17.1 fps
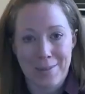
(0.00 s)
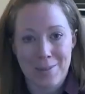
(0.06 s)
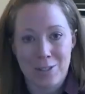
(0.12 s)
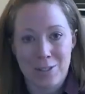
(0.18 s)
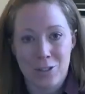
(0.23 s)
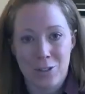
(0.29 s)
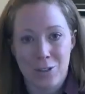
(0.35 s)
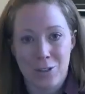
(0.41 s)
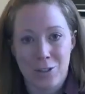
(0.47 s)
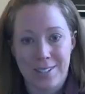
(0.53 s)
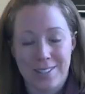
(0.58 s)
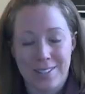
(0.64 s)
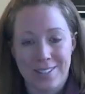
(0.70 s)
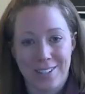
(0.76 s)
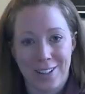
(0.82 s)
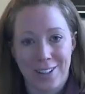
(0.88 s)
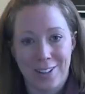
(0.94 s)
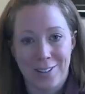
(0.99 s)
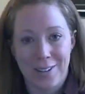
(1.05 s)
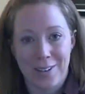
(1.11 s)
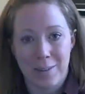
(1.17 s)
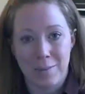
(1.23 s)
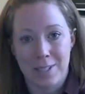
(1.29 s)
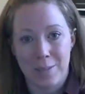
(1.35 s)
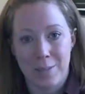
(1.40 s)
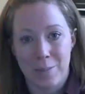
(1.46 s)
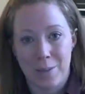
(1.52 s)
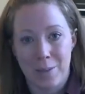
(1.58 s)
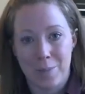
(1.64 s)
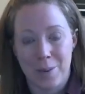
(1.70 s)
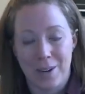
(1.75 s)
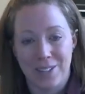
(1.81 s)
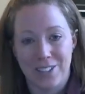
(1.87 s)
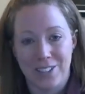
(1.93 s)
My name is Trina Staloch. I'm the
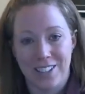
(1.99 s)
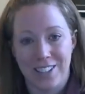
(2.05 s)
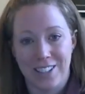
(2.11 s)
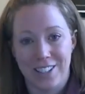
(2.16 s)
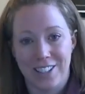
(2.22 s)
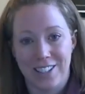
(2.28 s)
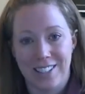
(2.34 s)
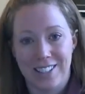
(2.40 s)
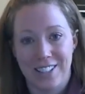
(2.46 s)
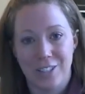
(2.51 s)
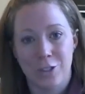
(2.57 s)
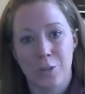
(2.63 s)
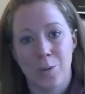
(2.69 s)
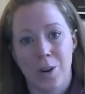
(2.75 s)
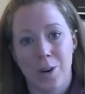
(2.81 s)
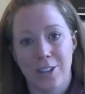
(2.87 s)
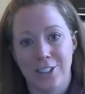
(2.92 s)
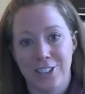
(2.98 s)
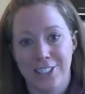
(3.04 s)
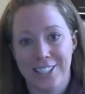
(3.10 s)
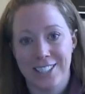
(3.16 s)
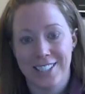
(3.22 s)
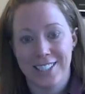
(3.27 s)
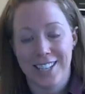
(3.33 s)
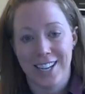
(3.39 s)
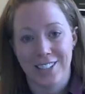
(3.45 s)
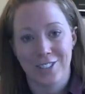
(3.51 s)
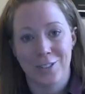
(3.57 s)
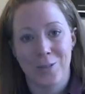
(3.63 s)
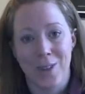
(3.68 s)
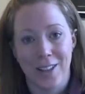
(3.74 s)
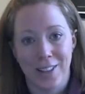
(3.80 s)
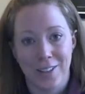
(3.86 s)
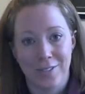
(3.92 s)
Deputy Project Leader at Central Washington
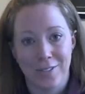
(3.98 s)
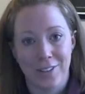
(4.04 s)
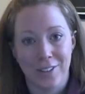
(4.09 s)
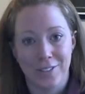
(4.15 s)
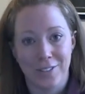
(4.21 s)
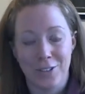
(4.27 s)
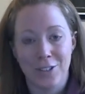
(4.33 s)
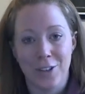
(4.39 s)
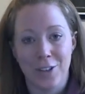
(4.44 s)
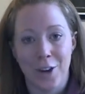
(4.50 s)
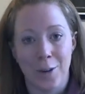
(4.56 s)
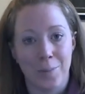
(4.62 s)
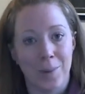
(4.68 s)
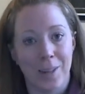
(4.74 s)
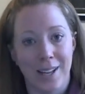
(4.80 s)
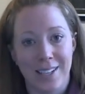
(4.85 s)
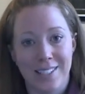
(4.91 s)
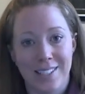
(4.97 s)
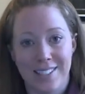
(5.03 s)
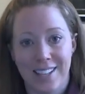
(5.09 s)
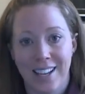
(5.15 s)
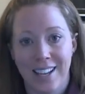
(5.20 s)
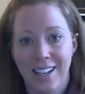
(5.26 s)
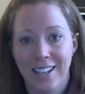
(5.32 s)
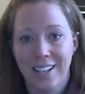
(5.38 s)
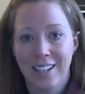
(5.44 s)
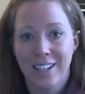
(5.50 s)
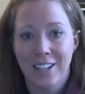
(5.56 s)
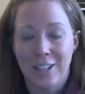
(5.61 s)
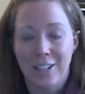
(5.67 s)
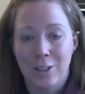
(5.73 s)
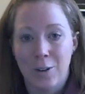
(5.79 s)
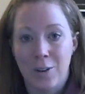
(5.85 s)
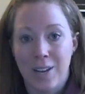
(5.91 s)
National Wildlife Refuge Complex,
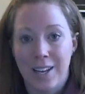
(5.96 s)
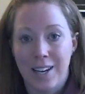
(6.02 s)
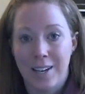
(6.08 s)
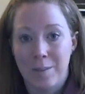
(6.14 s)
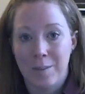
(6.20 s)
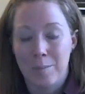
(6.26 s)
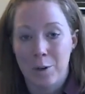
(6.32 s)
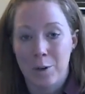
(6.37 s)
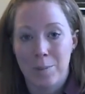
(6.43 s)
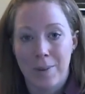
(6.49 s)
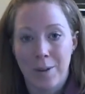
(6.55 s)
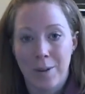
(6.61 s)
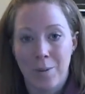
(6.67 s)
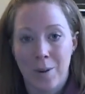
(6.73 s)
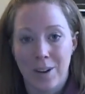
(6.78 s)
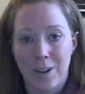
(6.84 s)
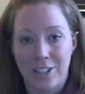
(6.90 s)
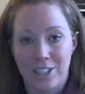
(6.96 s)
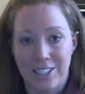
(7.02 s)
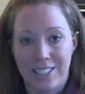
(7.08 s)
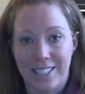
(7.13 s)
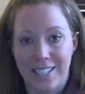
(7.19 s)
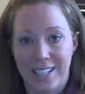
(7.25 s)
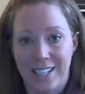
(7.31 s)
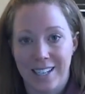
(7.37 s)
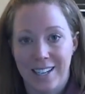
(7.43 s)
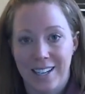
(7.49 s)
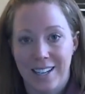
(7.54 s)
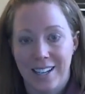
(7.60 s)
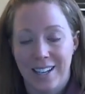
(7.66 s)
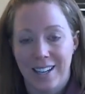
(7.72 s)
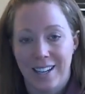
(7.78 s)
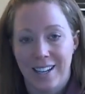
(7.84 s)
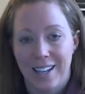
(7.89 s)
located in Burbank,
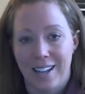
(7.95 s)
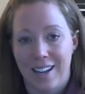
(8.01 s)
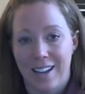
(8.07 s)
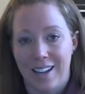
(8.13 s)
Washington.